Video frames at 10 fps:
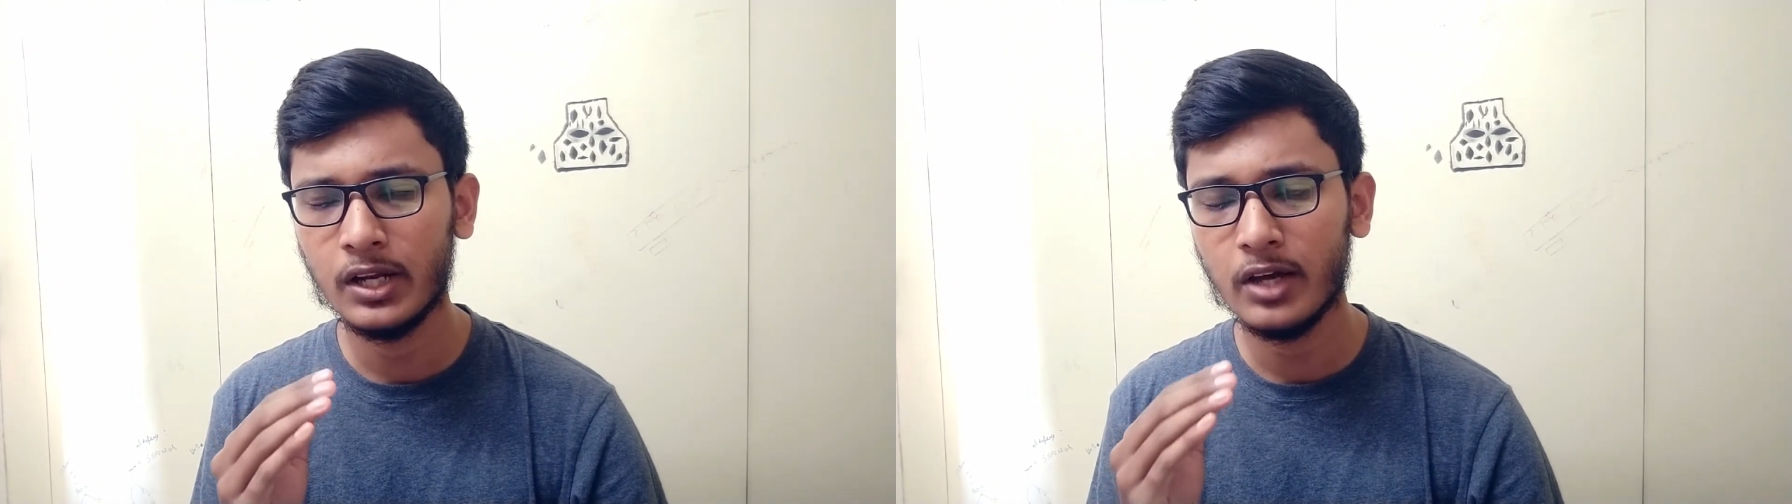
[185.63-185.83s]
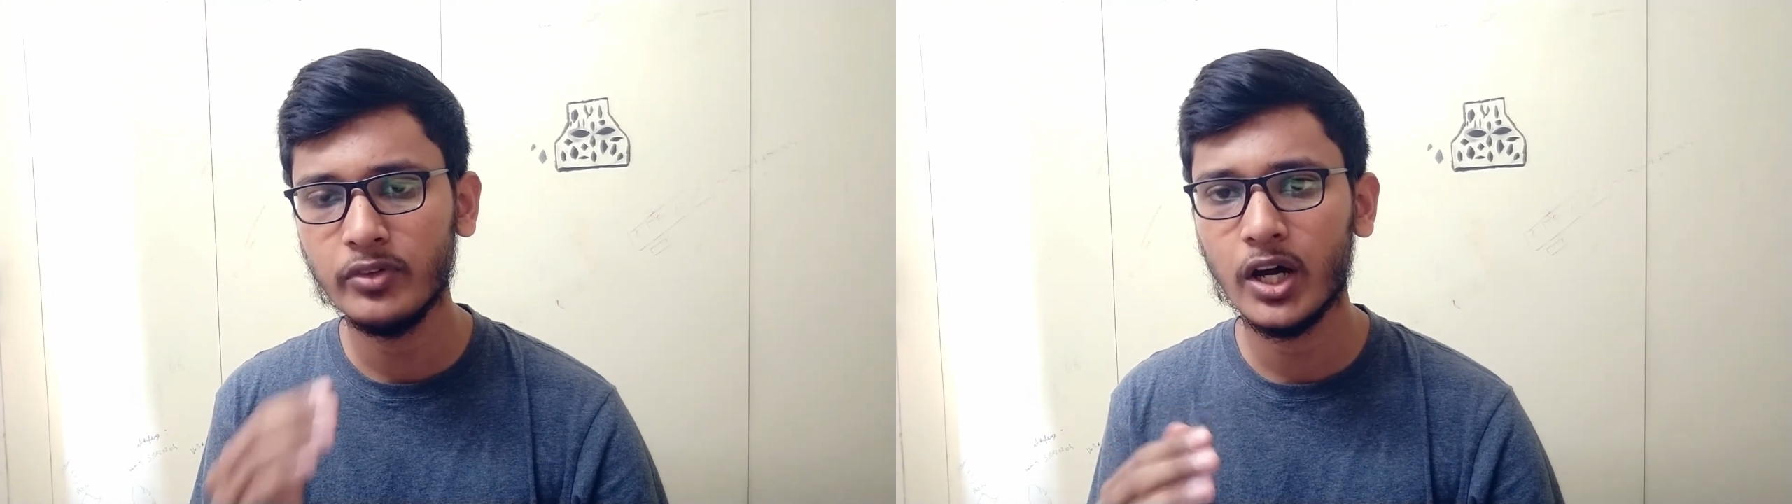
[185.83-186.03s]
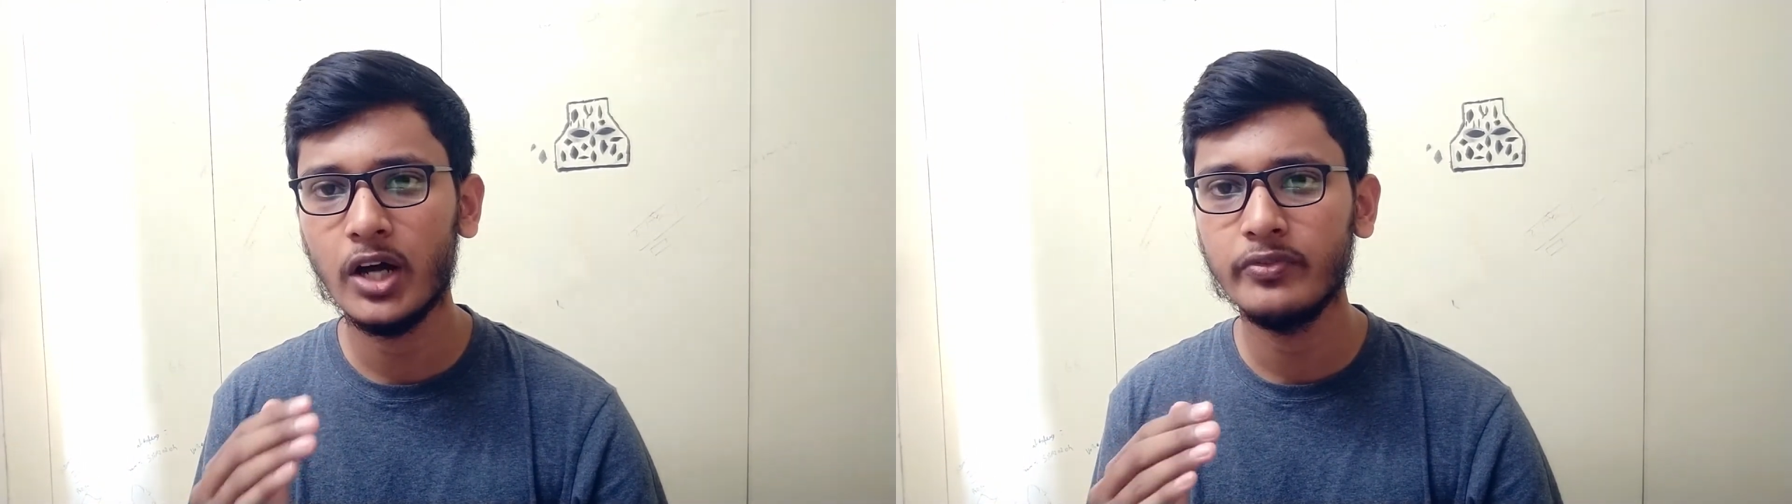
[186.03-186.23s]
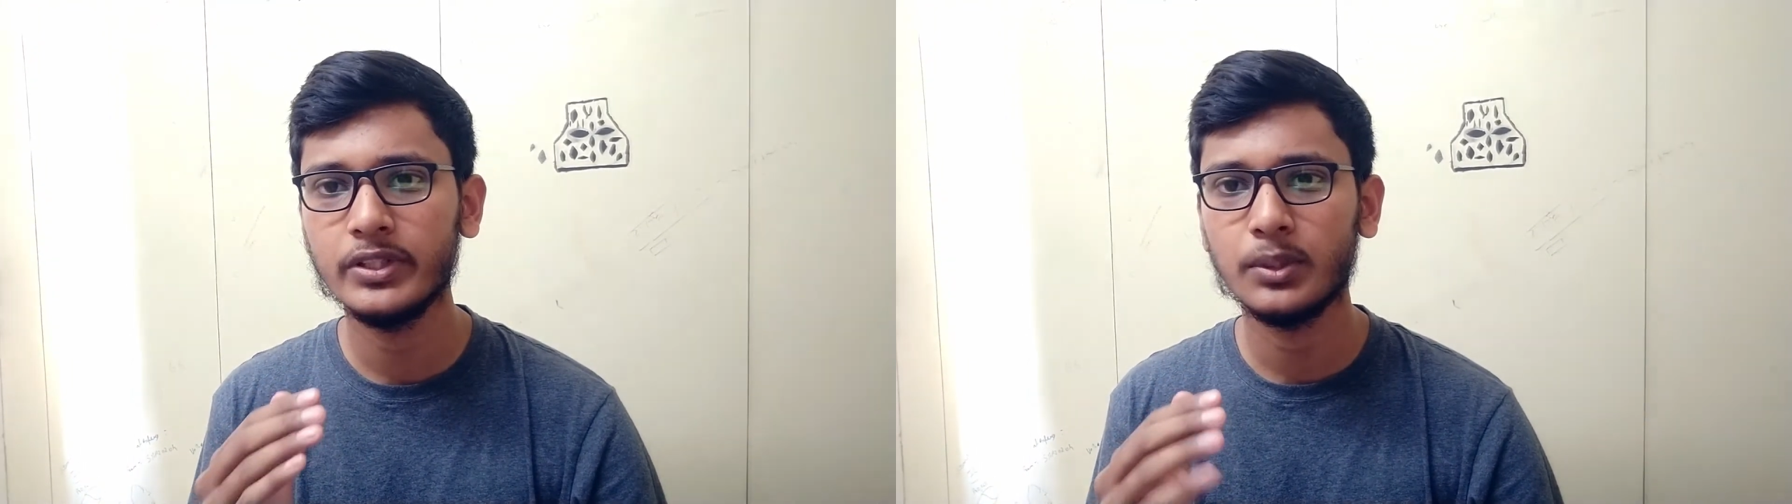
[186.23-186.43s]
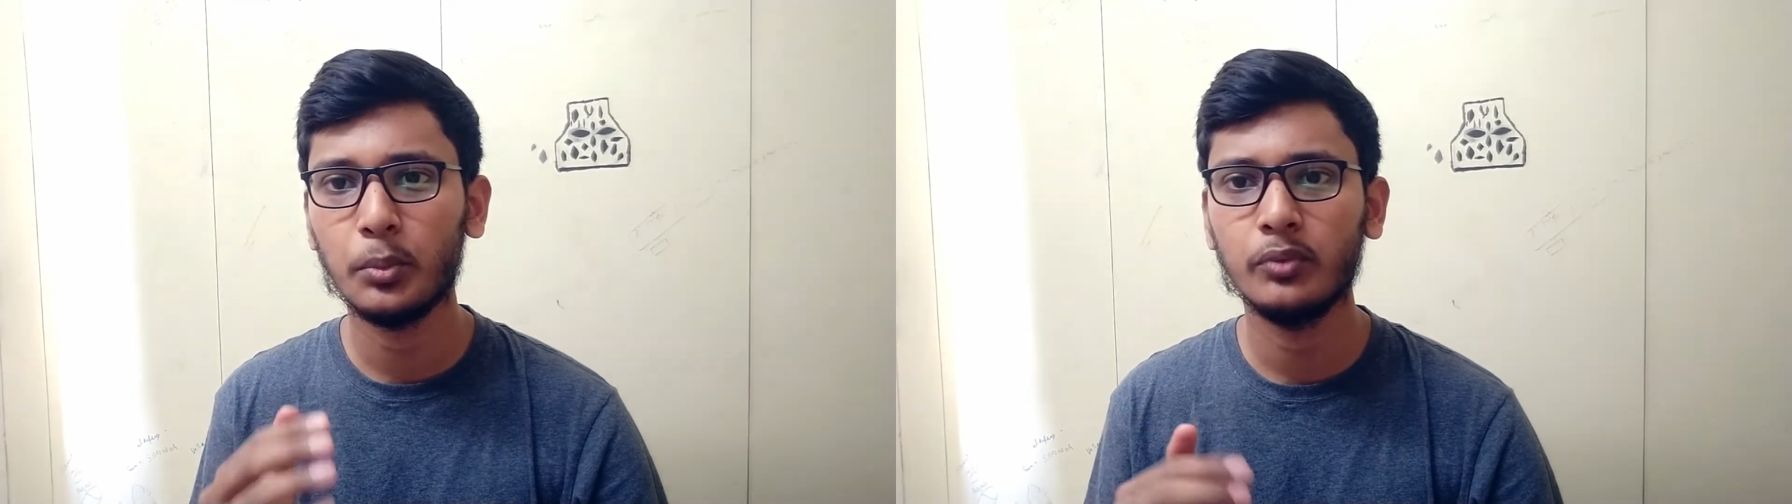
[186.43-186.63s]
have the
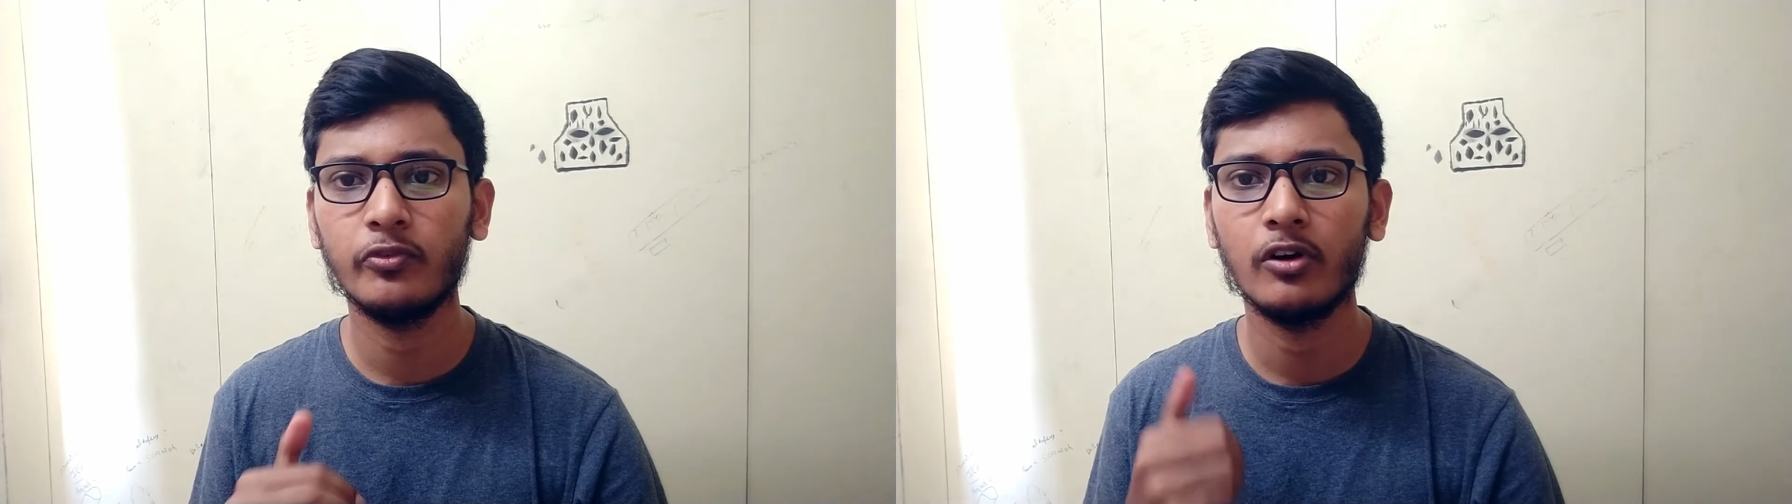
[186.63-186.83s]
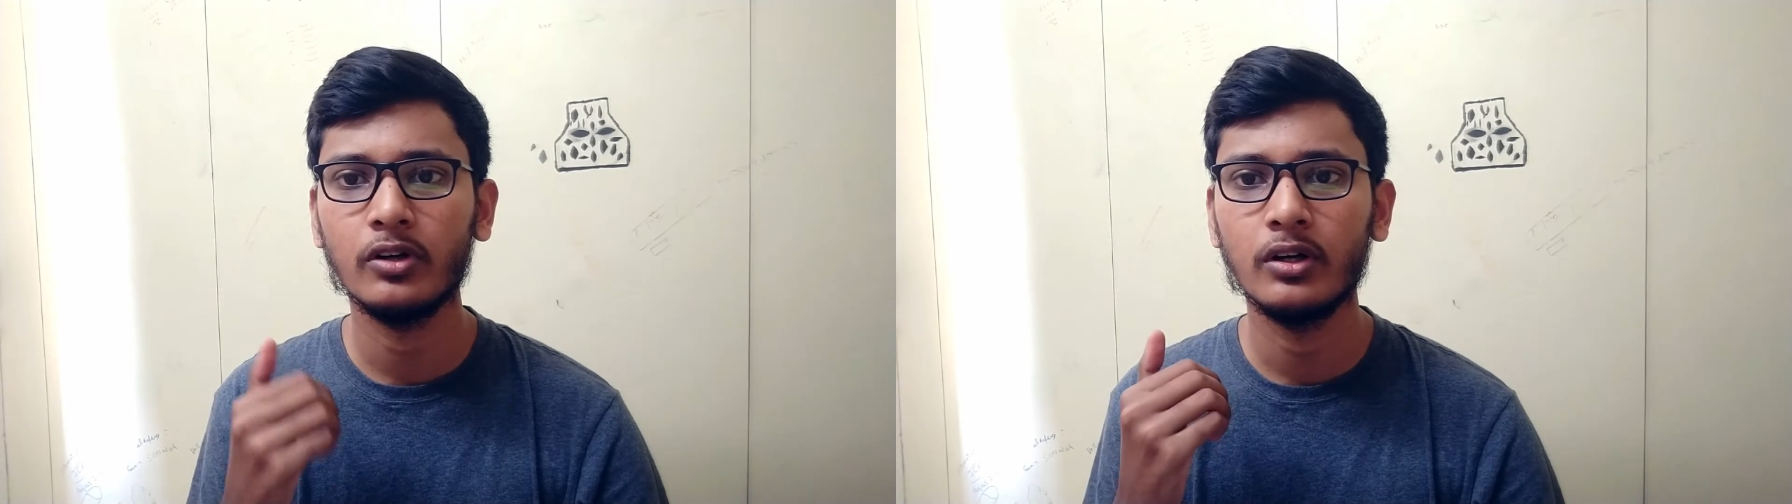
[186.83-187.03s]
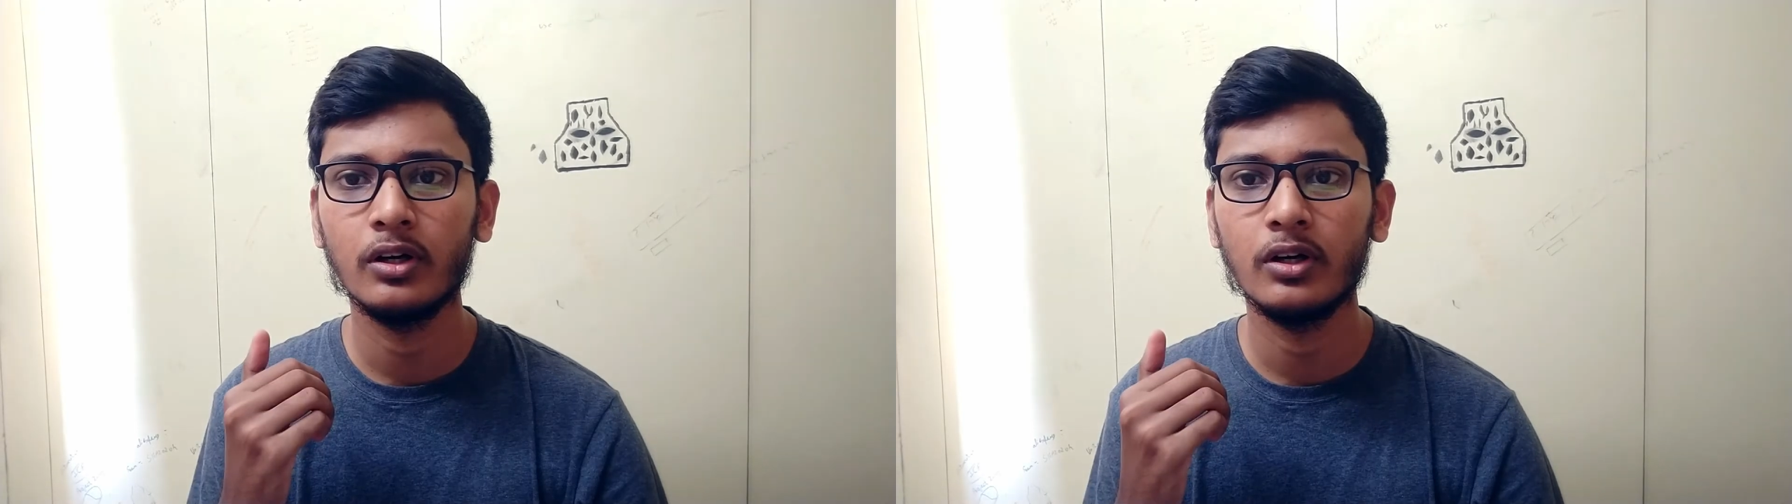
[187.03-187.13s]
hardware support for